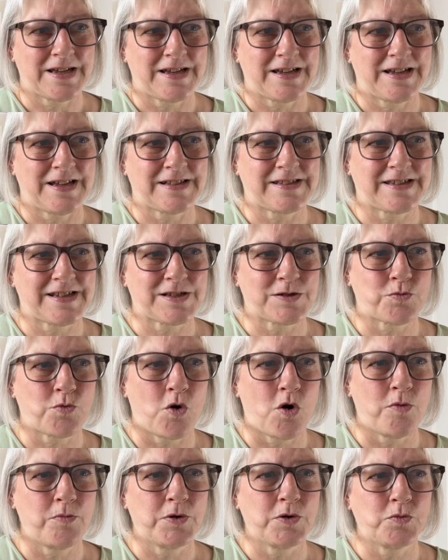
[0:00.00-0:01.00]
It says
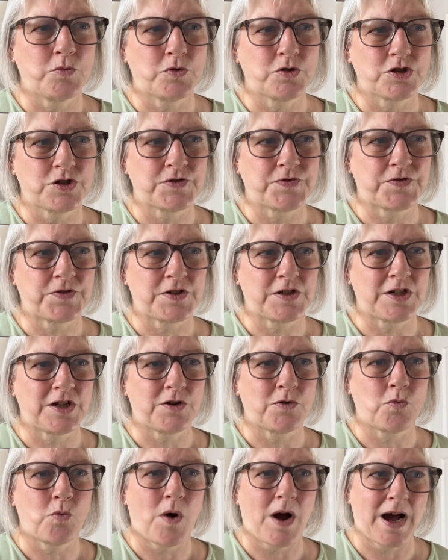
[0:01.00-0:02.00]
warm and wonderful
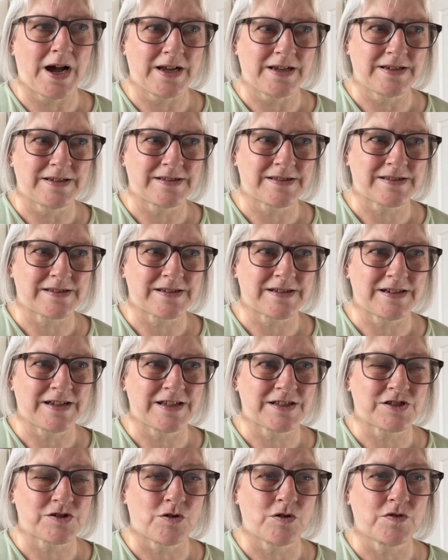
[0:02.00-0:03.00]
and wise.
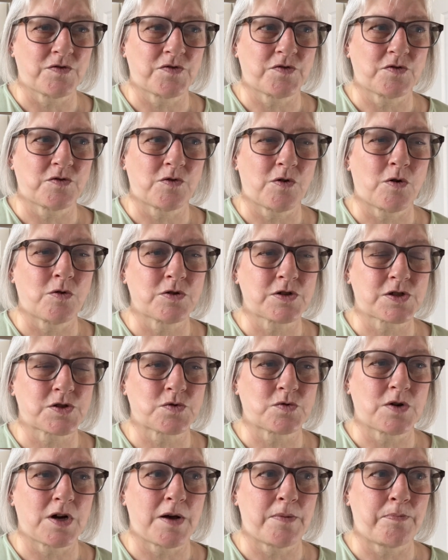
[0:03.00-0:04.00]
It's
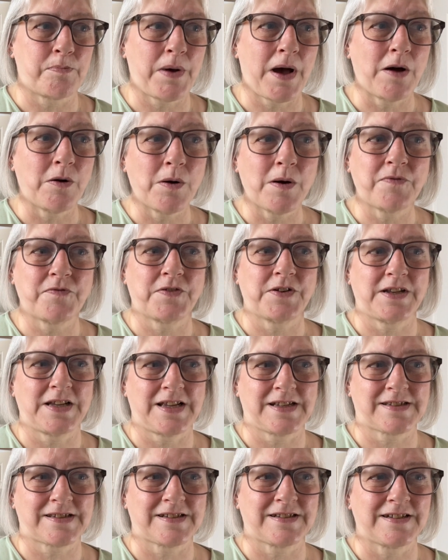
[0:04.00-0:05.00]
also a powerful
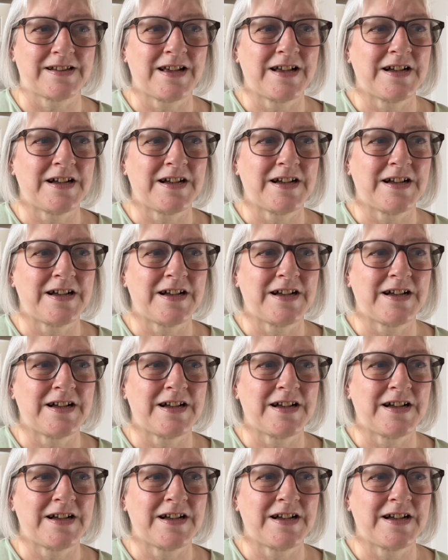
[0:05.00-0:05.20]
lesson